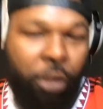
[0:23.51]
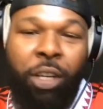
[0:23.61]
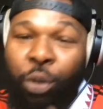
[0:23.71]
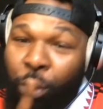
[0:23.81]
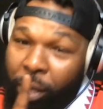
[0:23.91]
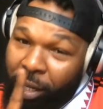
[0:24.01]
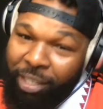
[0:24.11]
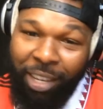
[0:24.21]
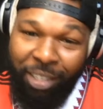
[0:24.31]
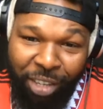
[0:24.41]
The new kits
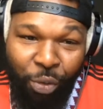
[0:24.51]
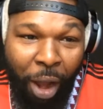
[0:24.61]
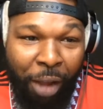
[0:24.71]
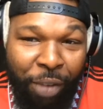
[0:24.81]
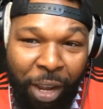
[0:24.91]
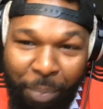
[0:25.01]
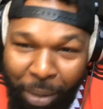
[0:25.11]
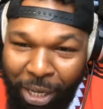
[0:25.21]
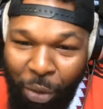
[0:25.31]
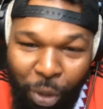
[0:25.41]
hasn't arrived yet,
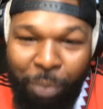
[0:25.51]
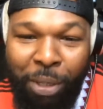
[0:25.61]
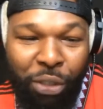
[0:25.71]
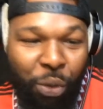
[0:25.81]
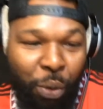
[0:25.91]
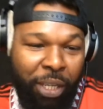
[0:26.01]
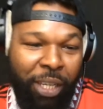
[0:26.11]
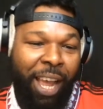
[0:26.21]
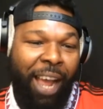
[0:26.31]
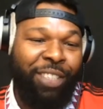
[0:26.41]
but they will be shortly,
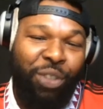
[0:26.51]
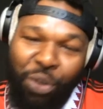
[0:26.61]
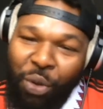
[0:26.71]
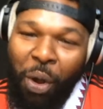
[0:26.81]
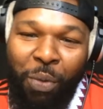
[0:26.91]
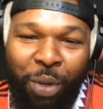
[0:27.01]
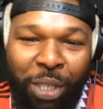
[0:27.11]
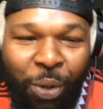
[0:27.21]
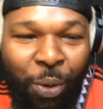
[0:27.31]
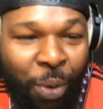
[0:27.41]
guys. You know how we
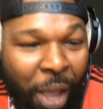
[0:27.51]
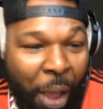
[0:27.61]
do.